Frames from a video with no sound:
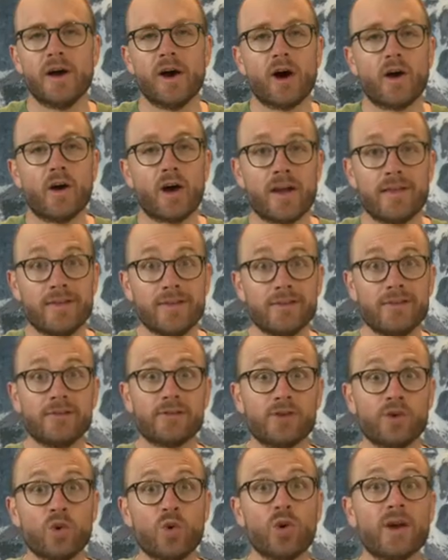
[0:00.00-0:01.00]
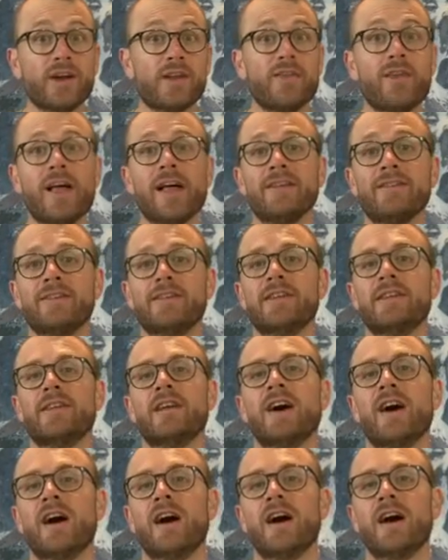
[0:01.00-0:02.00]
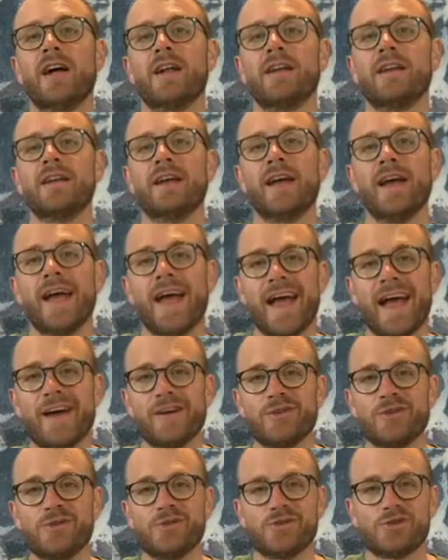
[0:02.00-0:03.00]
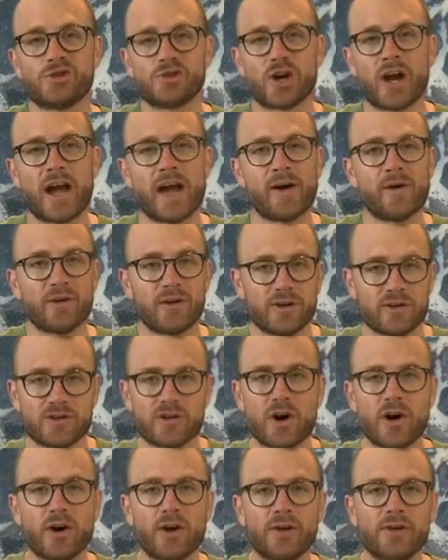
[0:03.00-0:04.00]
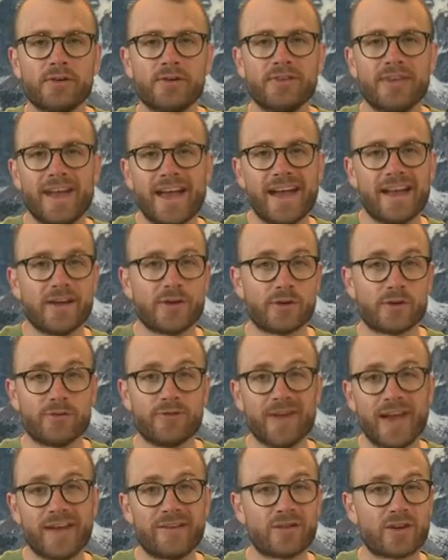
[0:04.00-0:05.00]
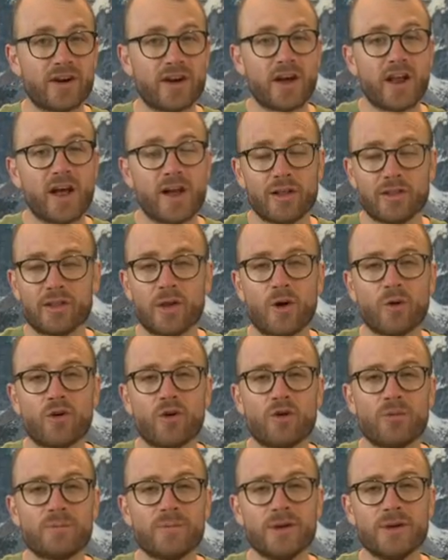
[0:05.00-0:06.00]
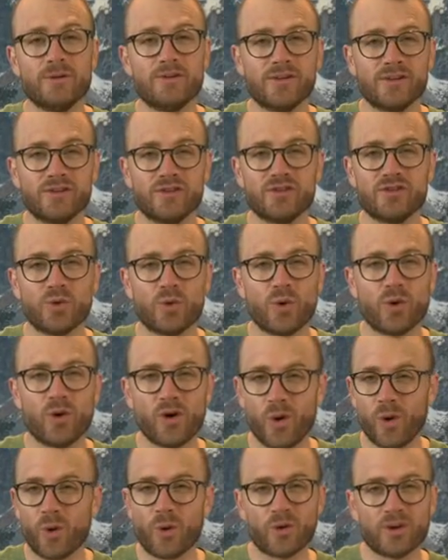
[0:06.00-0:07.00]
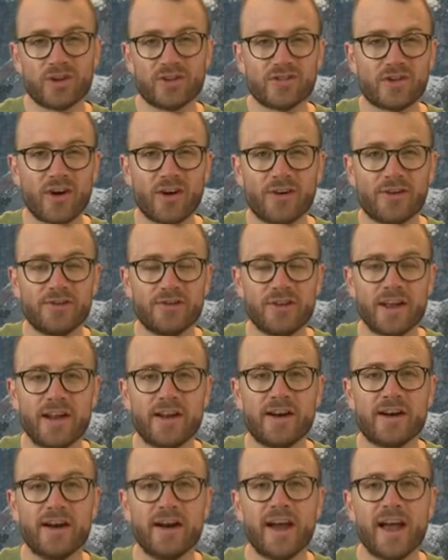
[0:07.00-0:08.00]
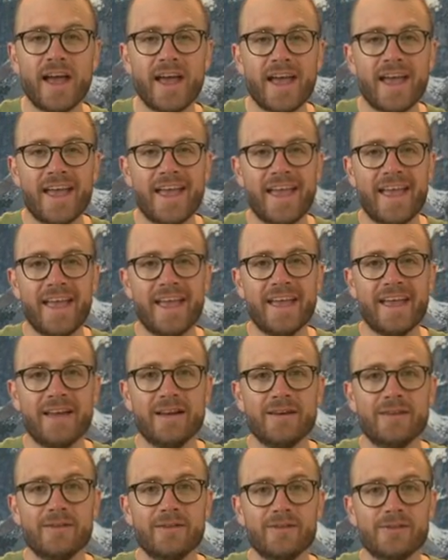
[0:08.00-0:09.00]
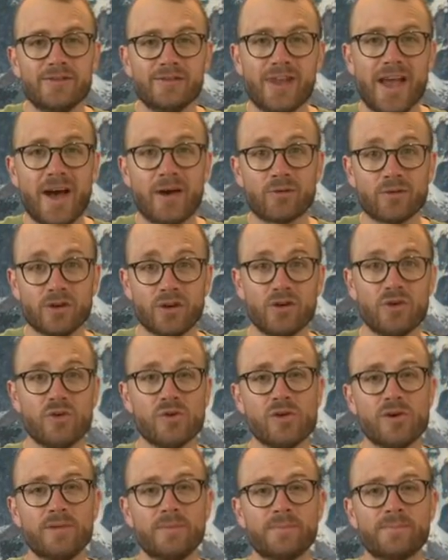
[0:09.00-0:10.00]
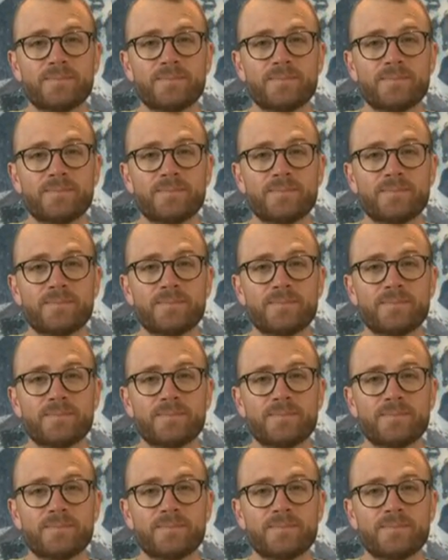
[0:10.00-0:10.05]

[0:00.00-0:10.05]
Alright, this is a quick lesson on how you can try out guitars at your favorite local music store or guitar center and sound cool,